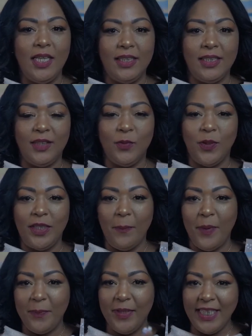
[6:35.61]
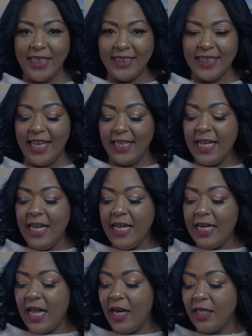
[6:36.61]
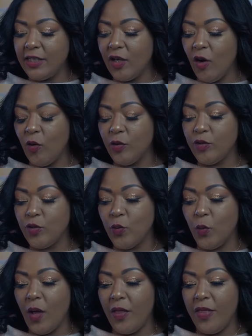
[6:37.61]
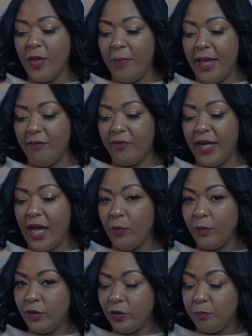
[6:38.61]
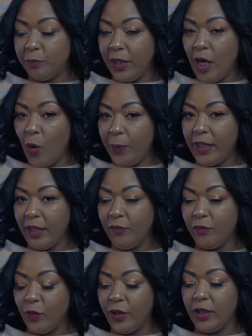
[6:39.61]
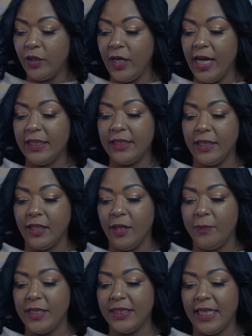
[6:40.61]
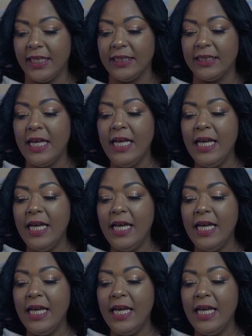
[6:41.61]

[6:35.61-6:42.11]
This is what it looks like. Now let's go to the pamphlet. I will be opening for you guys in a couple of seconds.